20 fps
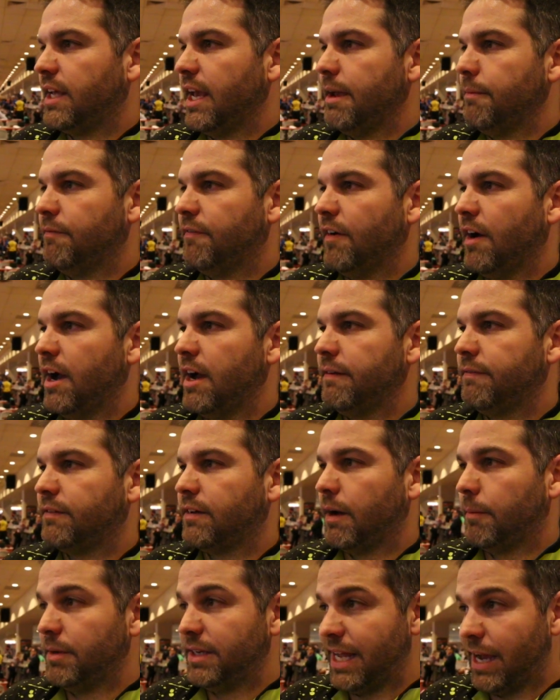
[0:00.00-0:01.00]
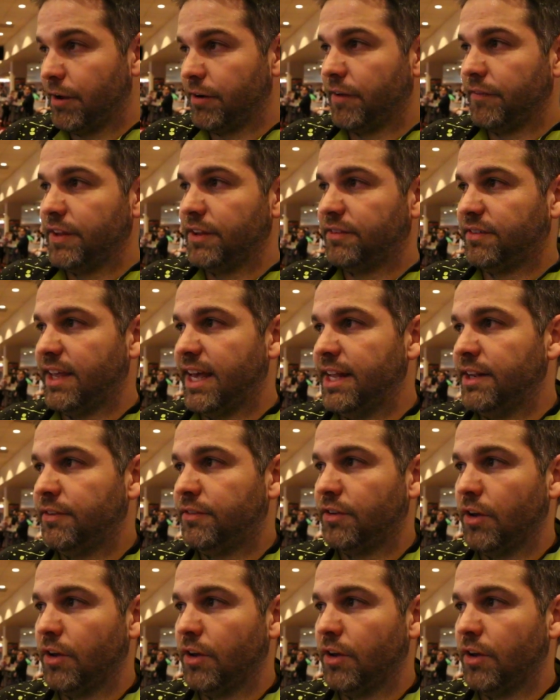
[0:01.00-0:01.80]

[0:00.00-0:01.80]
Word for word: game five coming down on this end.